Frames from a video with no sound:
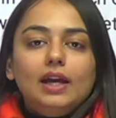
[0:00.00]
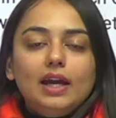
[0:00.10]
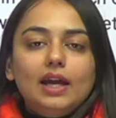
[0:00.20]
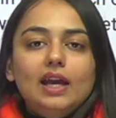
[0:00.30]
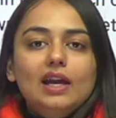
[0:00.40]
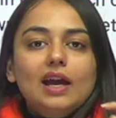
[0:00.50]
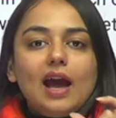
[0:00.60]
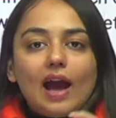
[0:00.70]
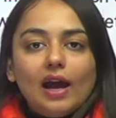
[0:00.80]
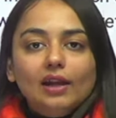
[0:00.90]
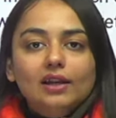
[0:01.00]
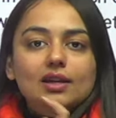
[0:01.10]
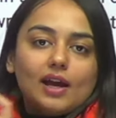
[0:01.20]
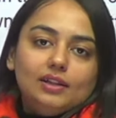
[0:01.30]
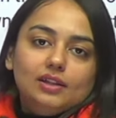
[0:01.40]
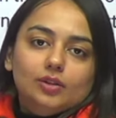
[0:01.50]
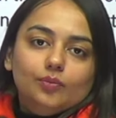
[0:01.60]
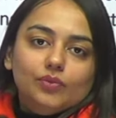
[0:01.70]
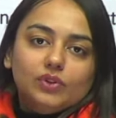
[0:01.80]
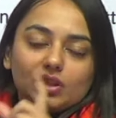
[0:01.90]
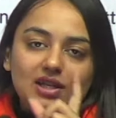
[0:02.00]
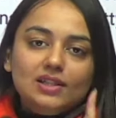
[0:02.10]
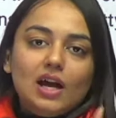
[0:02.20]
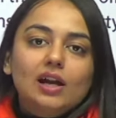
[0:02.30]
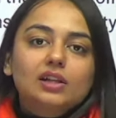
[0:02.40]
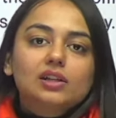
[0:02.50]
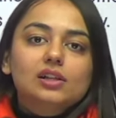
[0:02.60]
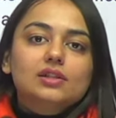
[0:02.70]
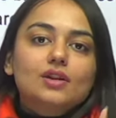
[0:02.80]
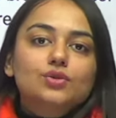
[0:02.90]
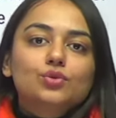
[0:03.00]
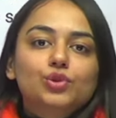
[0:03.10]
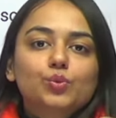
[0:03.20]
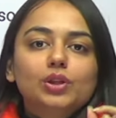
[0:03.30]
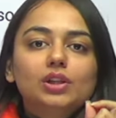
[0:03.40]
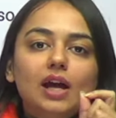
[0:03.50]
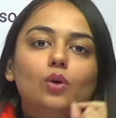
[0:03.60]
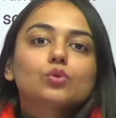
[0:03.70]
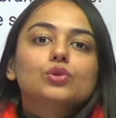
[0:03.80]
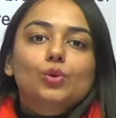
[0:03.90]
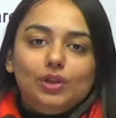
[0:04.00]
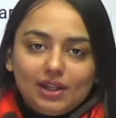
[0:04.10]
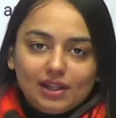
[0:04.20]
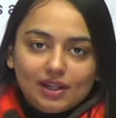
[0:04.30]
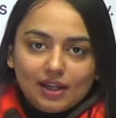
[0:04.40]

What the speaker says: A, and the. These articles are used with nouns only,